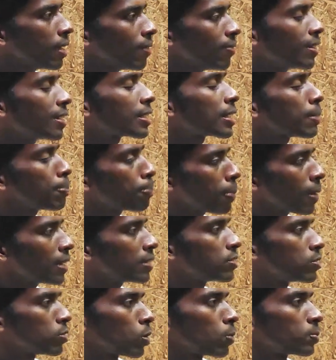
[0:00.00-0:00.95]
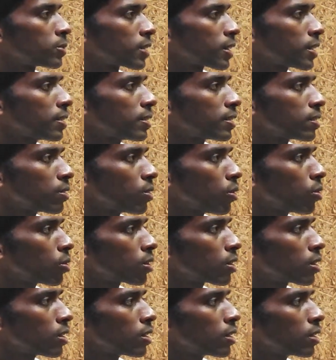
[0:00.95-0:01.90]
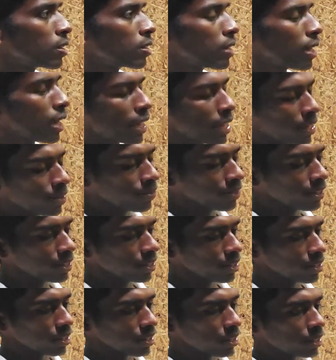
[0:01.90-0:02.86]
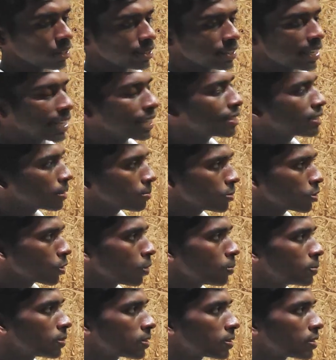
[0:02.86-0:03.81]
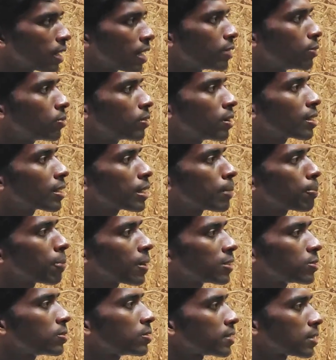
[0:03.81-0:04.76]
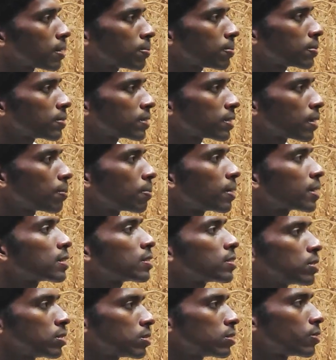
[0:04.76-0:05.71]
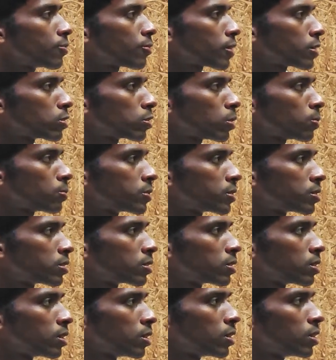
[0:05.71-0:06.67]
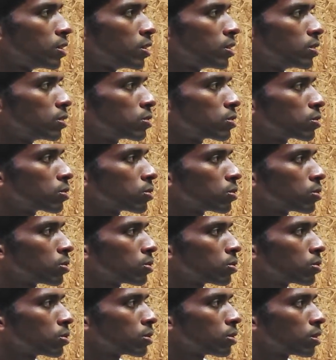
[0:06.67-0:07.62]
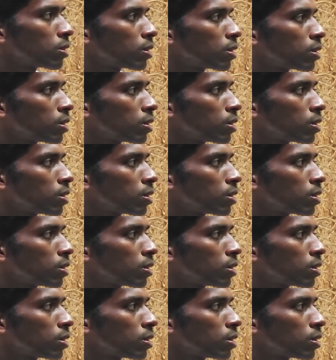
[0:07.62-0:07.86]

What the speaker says: will replace jobs, right? Or AI will take some jobs and it will replace with some other different jobs. So